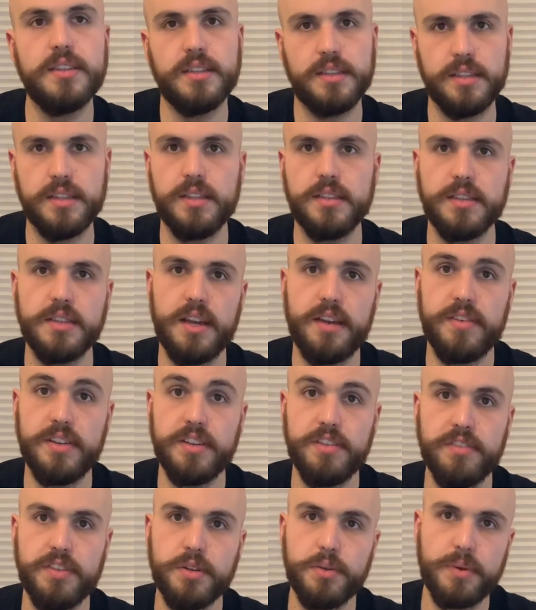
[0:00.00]
he doesn't have
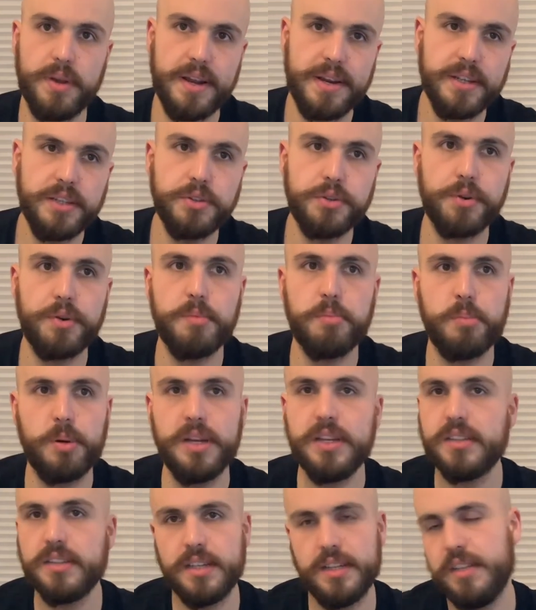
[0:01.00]
anything ready to
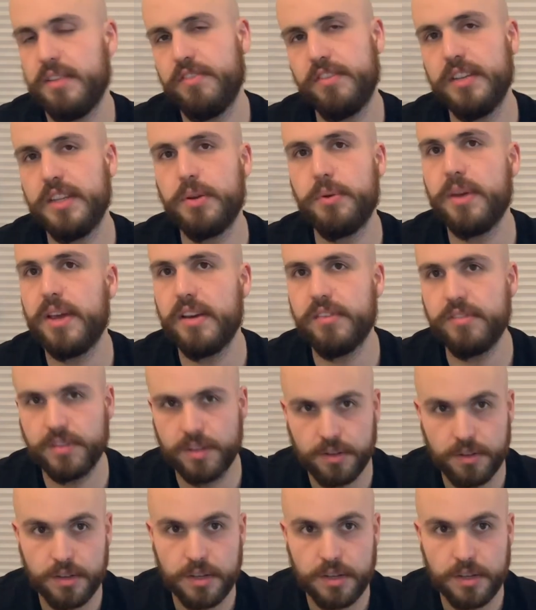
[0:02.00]
replace anything that we have now,